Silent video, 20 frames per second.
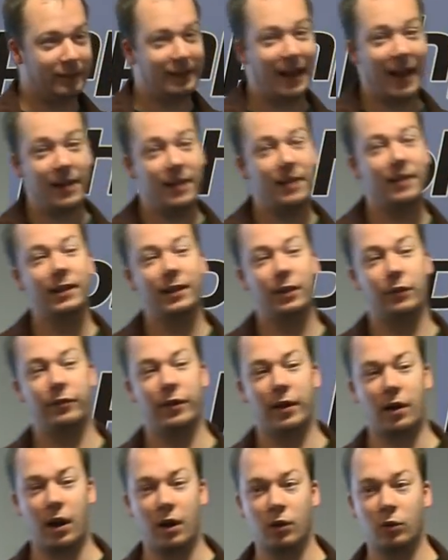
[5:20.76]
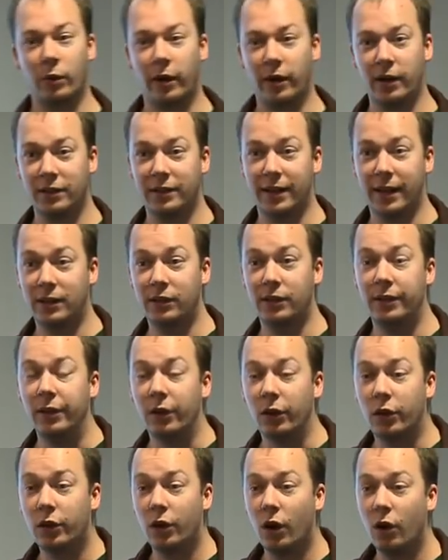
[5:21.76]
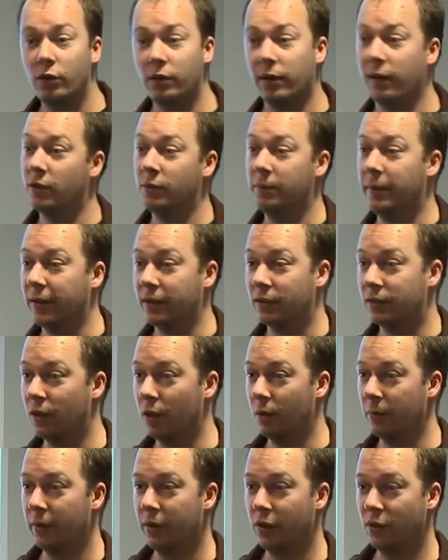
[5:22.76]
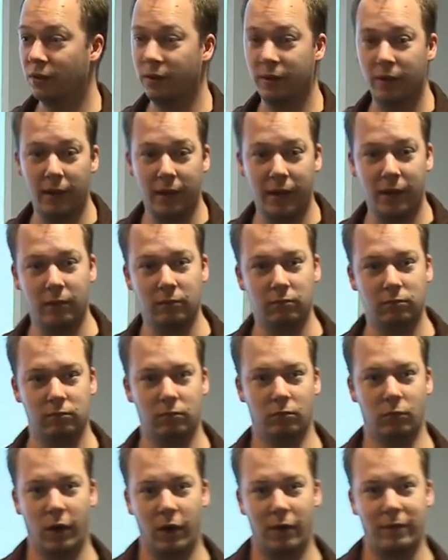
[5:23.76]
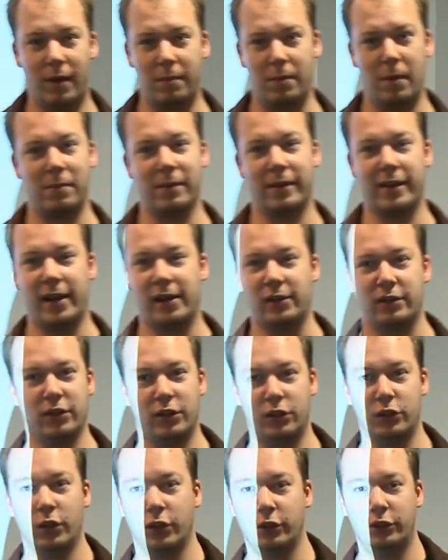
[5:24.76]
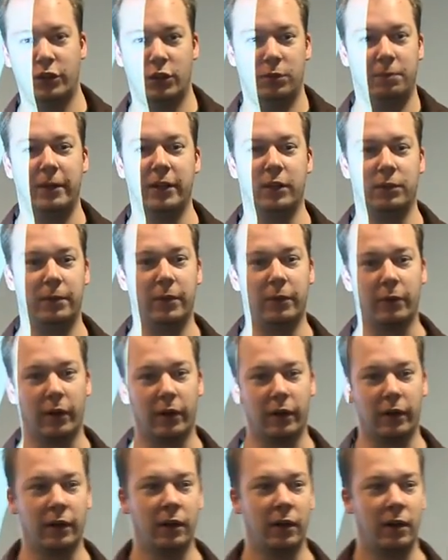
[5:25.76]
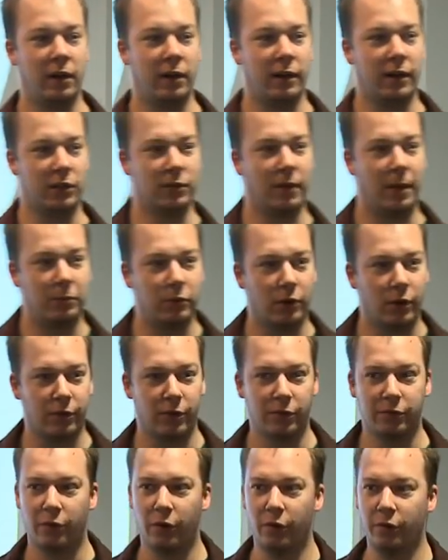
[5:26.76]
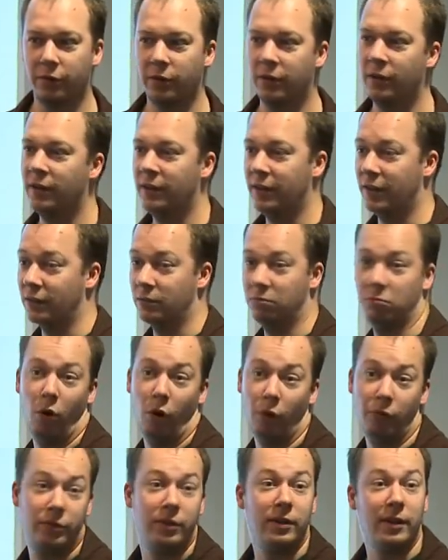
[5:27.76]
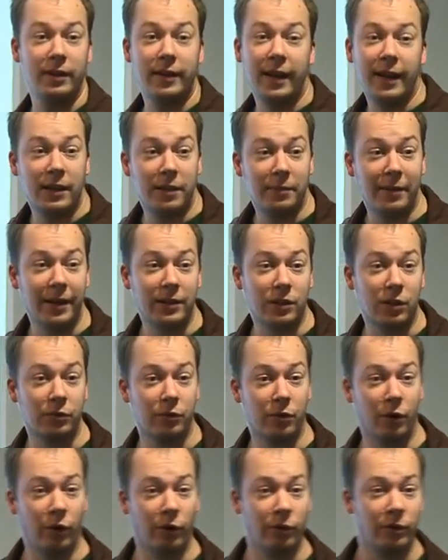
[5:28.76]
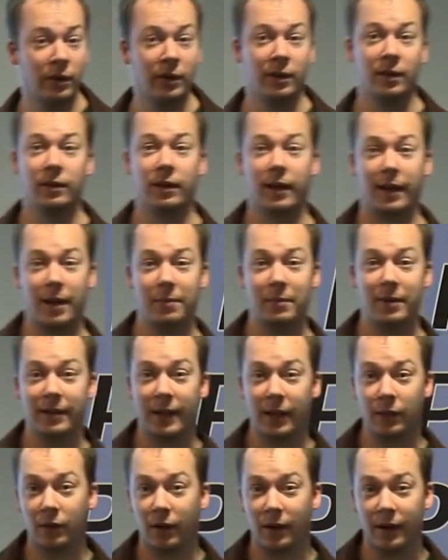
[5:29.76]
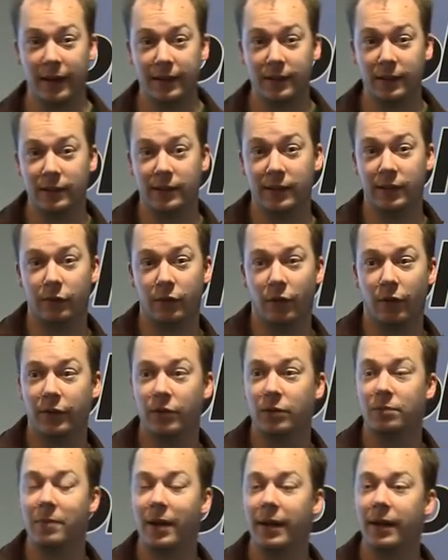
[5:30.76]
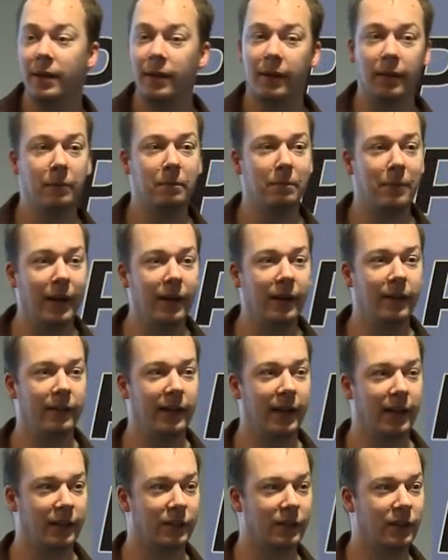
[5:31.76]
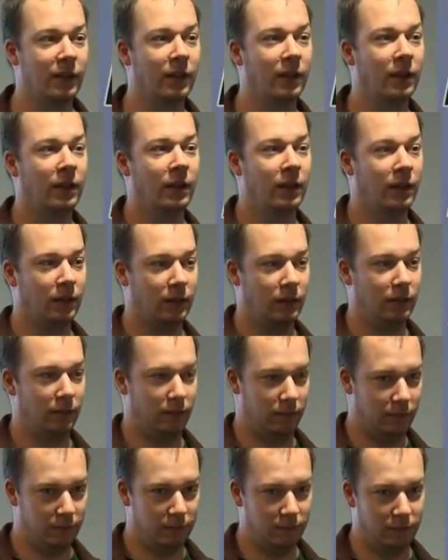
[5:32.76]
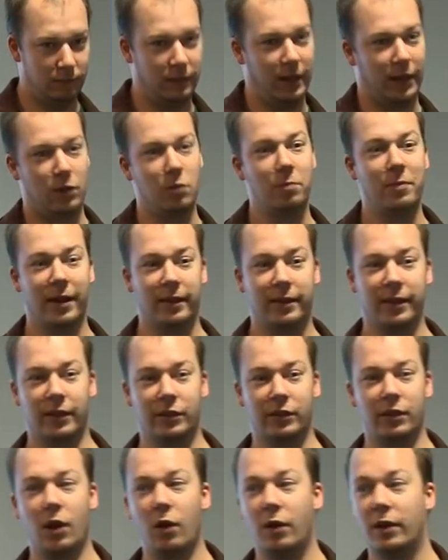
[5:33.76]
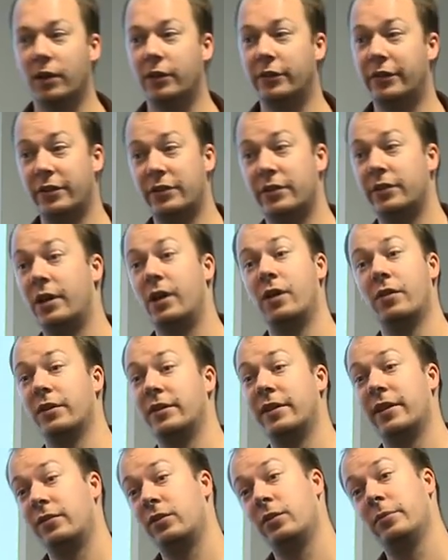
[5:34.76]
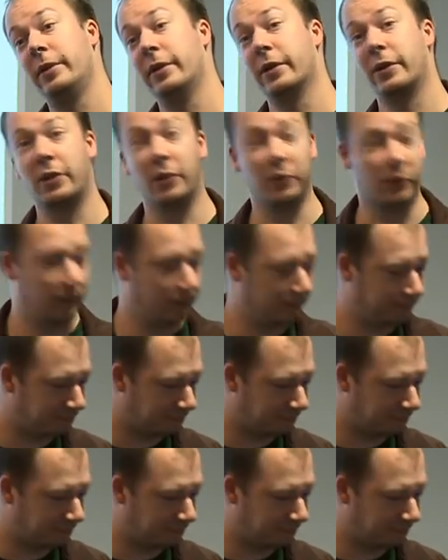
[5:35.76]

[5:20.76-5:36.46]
then you need to figure out whether it's actually your code that is being slow, because in the, in the modern web application, there's not just PHP running. There's web server involved, there's often a database involved, there can be network latency involved, there's many, many things that could make things slow, and it doesn't always have to be your code.